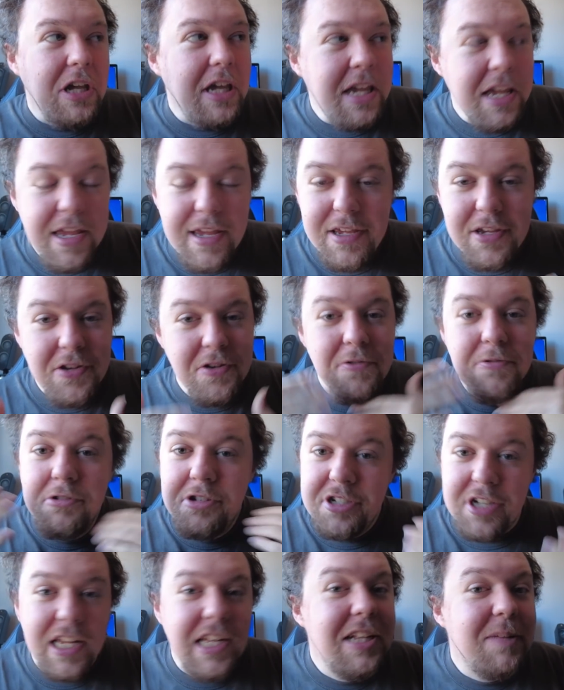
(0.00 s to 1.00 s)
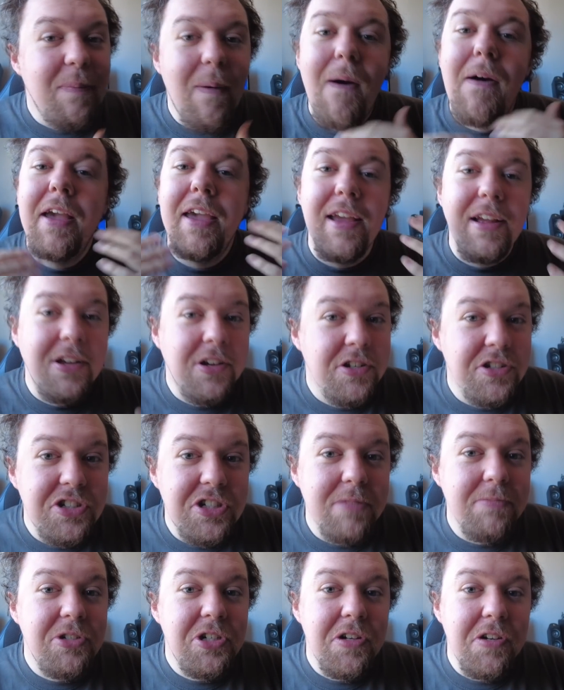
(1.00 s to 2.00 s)
EU single market
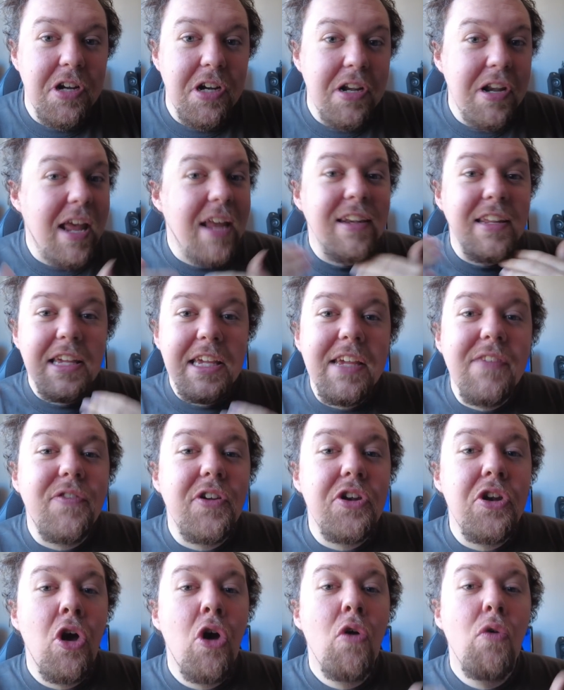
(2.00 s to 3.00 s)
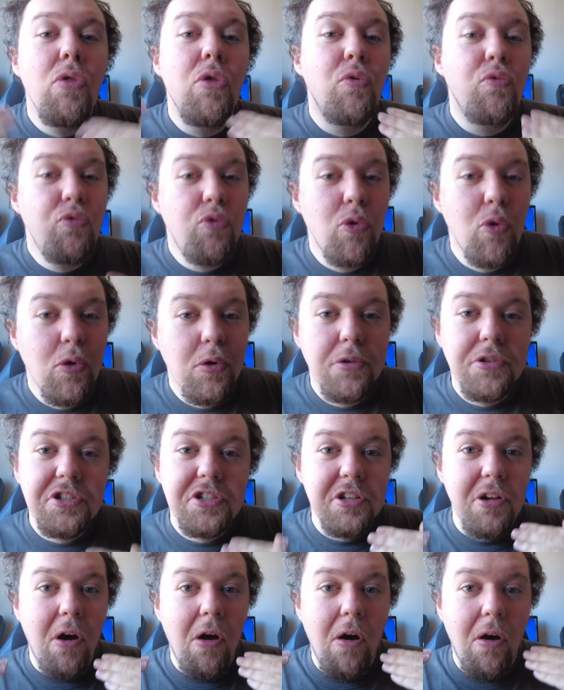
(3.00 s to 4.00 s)
customs union, and even the
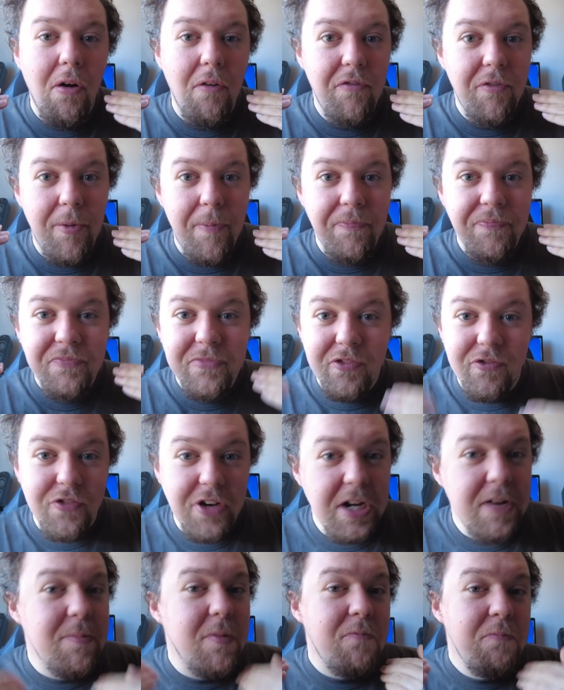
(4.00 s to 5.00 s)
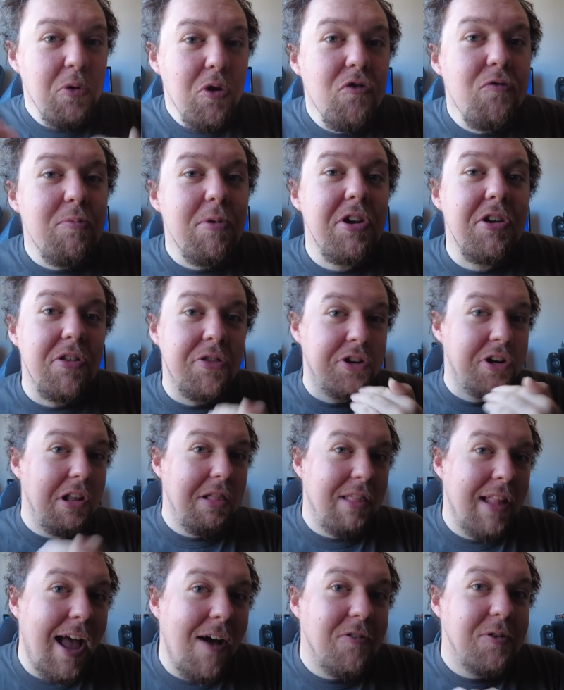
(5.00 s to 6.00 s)
rules of freedom of movement that
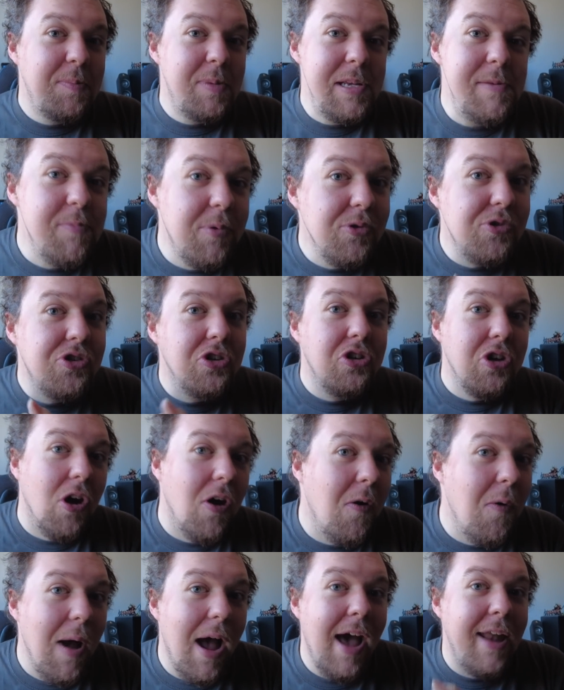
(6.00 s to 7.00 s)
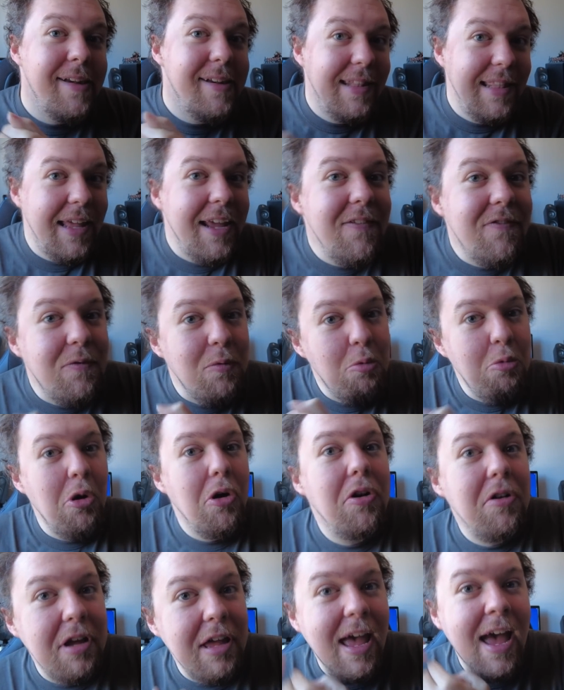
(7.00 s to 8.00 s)
allowed people to go and live,
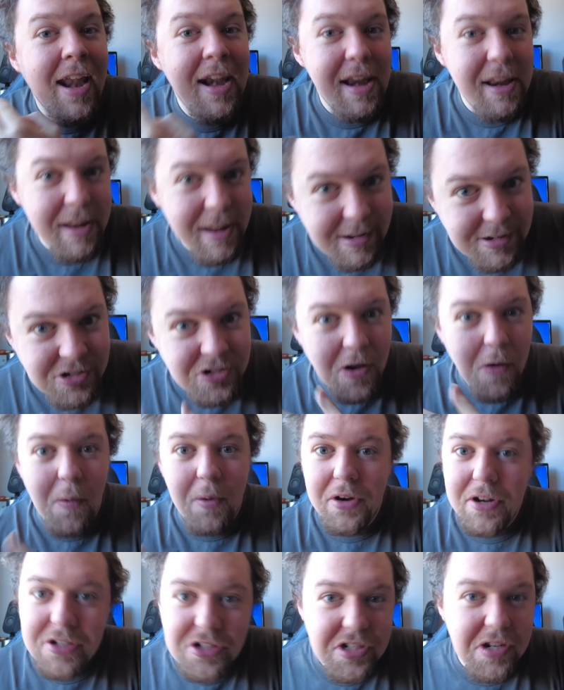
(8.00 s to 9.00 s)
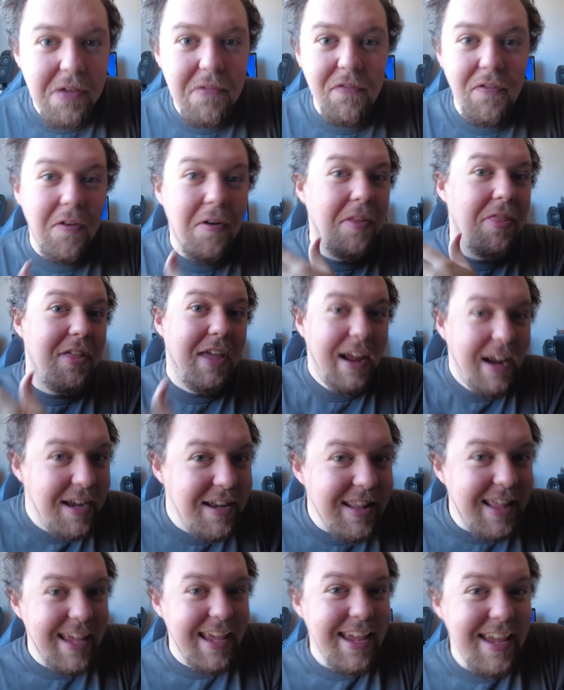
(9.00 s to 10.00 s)
work, and so on and so forth
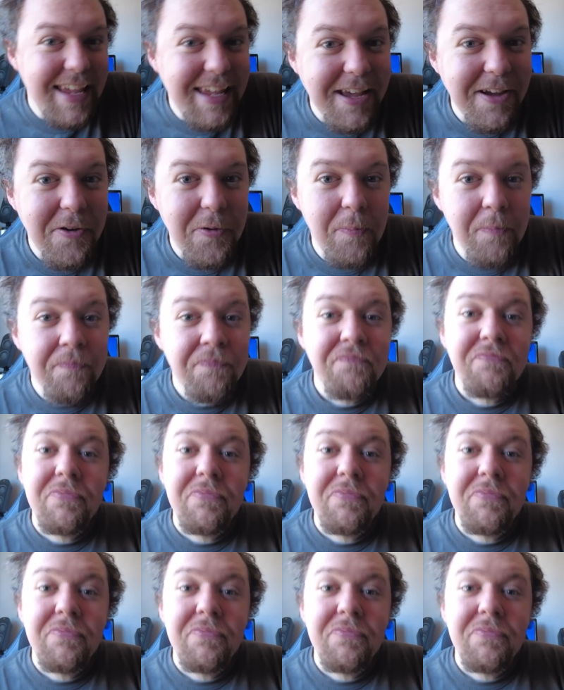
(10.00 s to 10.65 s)
in the EU,